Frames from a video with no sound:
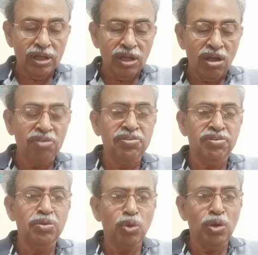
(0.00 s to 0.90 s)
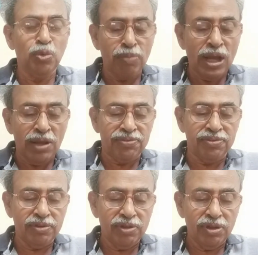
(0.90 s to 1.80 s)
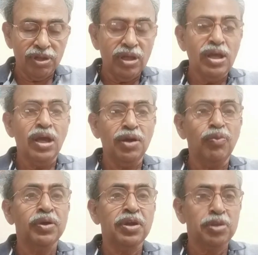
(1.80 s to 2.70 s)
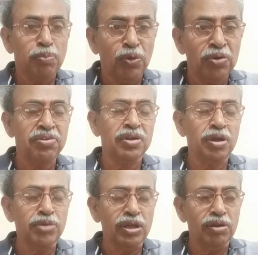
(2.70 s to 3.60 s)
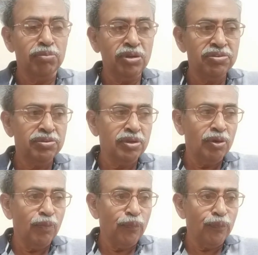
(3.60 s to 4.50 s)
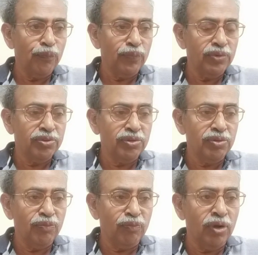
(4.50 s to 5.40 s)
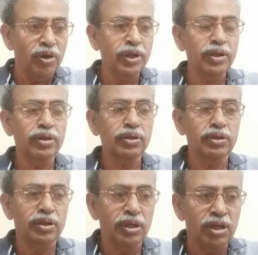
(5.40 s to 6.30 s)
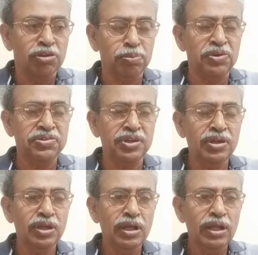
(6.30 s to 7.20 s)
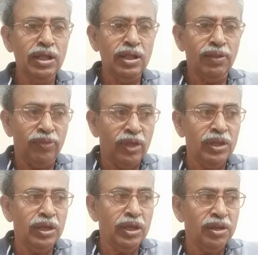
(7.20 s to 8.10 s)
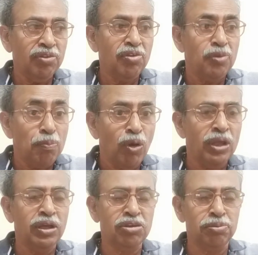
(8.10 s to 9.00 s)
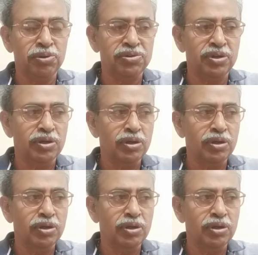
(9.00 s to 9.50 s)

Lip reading: Oxygen we have to balance. And what are the products are coming? Means word expression, then it is a symbolic expression.